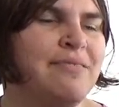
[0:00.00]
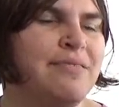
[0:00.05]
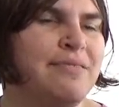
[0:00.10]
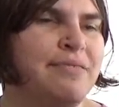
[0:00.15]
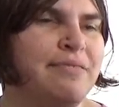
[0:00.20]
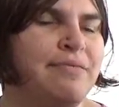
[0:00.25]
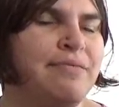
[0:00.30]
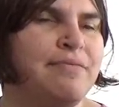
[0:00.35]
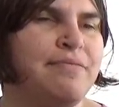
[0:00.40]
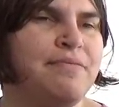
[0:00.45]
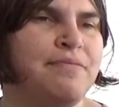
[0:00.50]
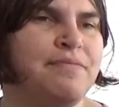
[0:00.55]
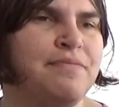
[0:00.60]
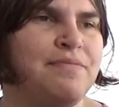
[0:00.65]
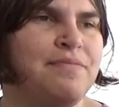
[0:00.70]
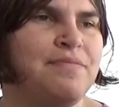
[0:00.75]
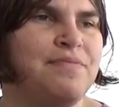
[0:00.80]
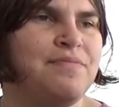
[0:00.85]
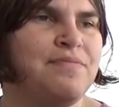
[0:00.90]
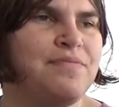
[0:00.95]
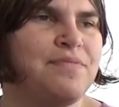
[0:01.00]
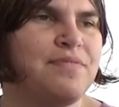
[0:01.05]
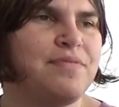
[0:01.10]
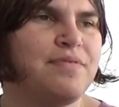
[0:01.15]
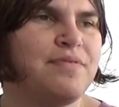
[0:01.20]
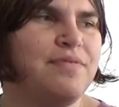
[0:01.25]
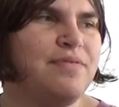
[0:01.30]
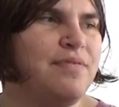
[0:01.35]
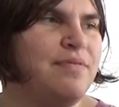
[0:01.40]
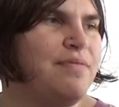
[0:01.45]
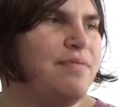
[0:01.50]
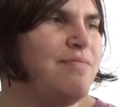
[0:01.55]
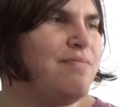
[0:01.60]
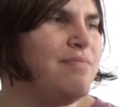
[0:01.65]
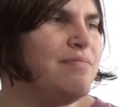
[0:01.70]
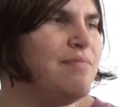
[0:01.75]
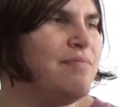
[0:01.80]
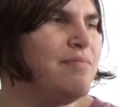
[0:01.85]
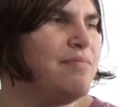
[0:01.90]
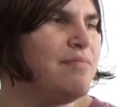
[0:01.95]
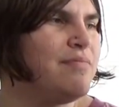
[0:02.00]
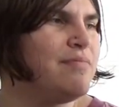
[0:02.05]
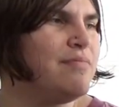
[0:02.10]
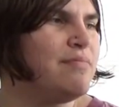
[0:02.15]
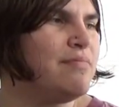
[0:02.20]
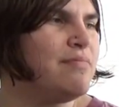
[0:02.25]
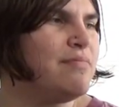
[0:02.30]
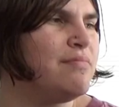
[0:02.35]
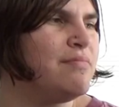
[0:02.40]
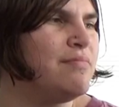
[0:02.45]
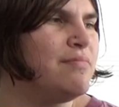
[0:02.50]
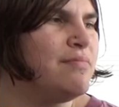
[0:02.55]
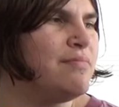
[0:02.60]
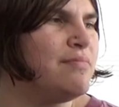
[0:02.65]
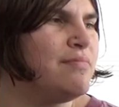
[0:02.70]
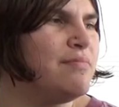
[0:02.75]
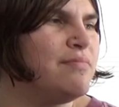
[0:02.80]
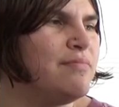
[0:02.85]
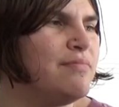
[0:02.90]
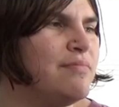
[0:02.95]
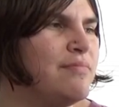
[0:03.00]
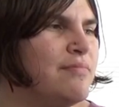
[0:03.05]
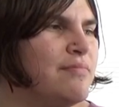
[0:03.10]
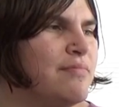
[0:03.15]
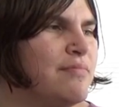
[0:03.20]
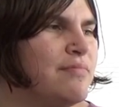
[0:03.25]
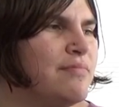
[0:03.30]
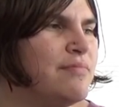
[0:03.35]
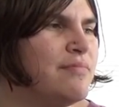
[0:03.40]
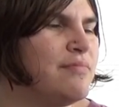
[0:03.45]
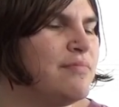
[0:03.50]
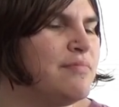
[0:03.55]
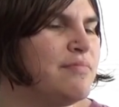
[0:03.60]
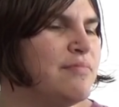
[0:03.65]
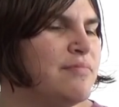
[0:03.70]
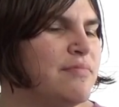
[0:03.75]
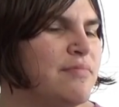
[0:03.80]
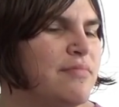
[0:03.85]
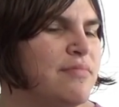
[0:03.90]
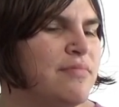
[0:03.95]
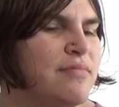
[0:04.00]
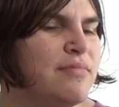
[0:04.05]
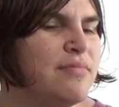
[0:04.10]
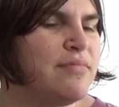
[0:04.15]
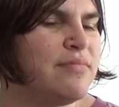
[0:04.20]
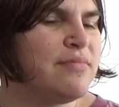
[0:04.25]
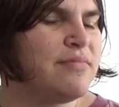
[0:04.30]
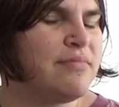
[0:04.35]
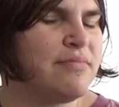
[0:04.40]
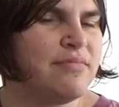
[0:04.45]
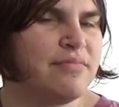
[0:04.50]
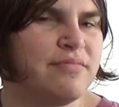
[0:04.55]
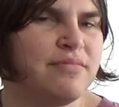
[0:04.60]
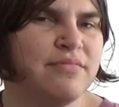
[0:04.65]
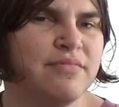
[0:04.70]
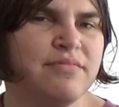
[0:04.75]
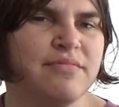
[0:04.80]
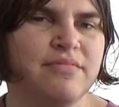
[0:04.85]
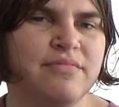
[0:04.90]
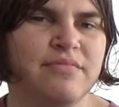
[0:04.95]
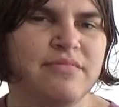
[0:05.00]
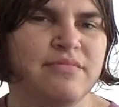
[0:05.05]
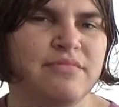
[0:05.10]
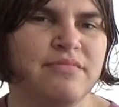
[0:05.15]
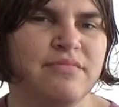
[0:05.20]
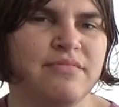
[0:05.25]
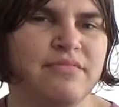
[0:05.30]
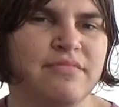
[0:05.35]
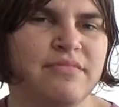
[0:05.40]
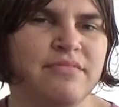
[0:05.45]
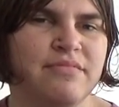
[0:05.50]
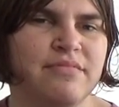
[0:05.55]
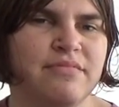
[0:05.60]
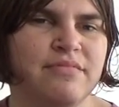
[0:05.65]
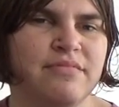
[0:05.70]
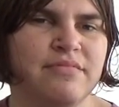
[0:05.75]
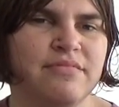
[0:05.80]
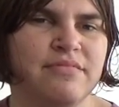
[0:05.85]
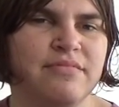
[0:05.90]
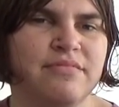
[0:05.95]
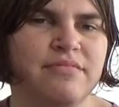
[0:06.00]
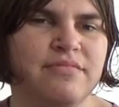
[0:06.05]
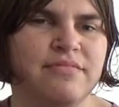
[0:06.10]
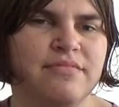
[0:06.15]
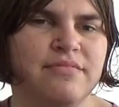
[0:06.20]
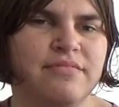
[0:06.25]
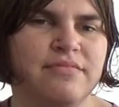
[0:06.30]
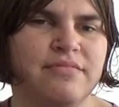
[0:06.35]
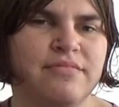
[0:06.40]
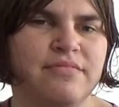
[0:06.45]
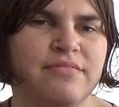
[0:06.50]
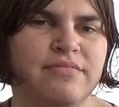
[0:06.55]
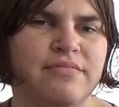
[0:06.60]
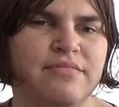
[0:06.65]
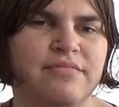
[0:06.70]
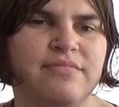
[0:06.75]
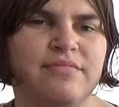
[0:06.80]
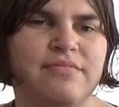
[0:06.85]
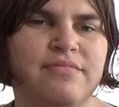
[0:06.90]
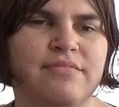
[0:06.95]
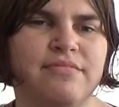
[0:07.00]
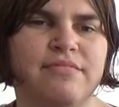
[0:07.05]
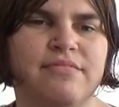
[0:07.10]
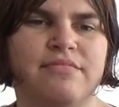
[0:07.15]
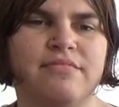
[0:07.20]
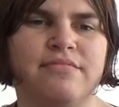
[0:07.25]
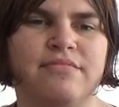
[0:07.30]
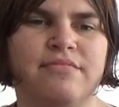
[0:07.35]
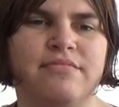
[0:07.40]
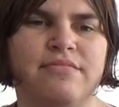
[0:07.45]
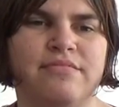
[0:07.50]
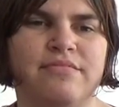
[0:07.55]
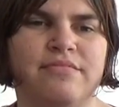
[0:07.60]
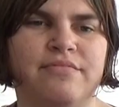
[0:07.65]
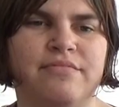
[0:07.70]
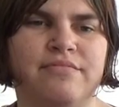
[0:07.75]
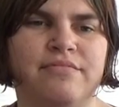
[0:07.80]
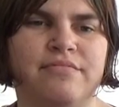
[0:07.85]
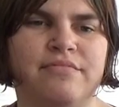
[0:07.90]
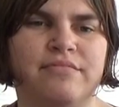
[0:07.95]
The person shown says nothing.